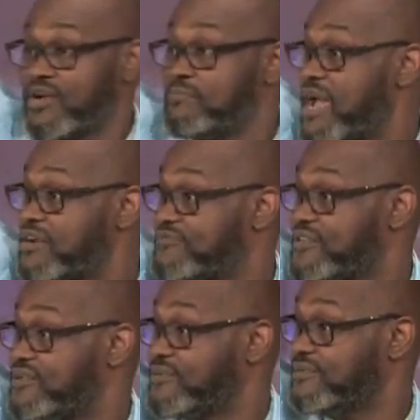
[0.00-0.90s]
and better for
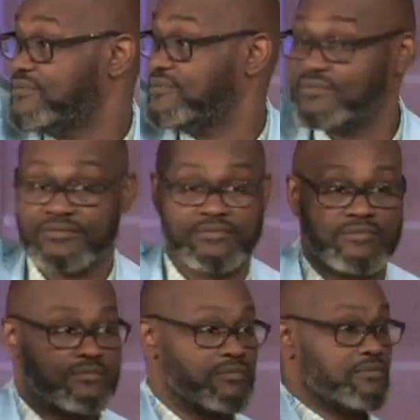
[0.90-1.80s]
you.
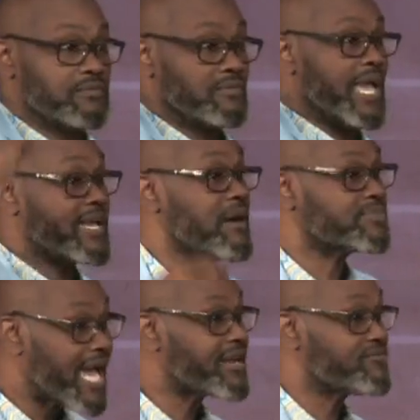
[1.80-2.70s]
It
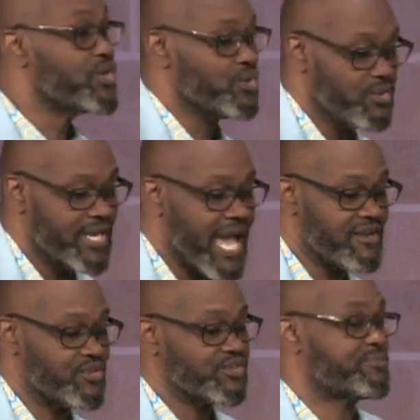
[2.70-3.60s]
comes out of you and out
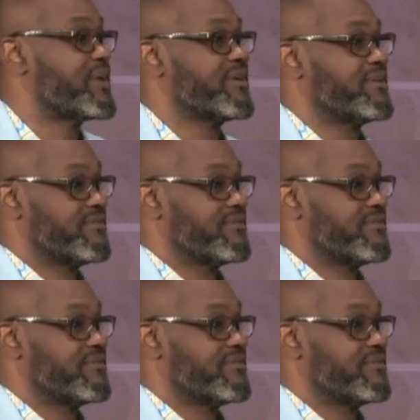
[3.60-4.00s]
of your spirit.